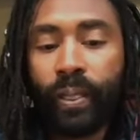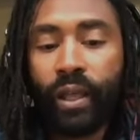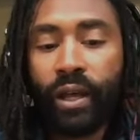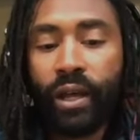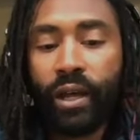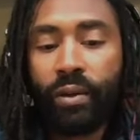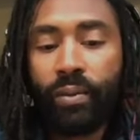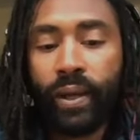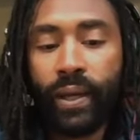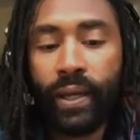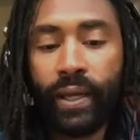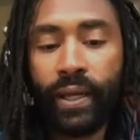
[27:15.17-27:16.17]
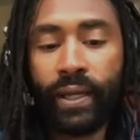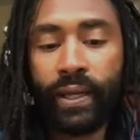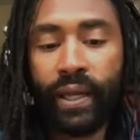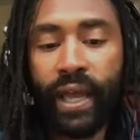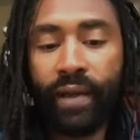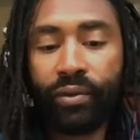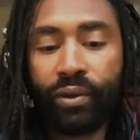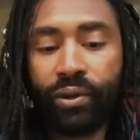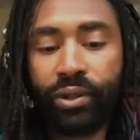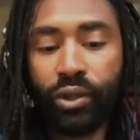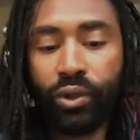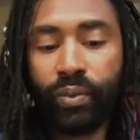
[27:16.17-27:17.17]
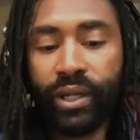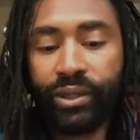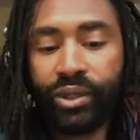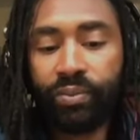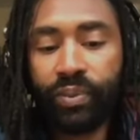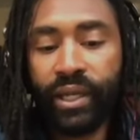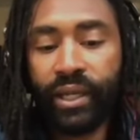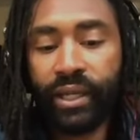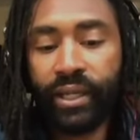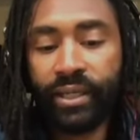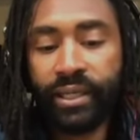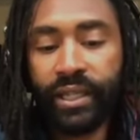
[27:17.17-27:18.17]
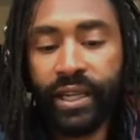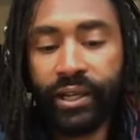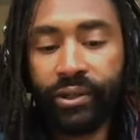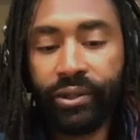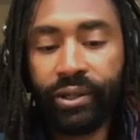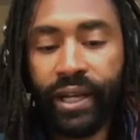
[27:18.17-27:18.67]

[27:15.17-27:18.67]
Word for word: After 2 months of being in Seattle,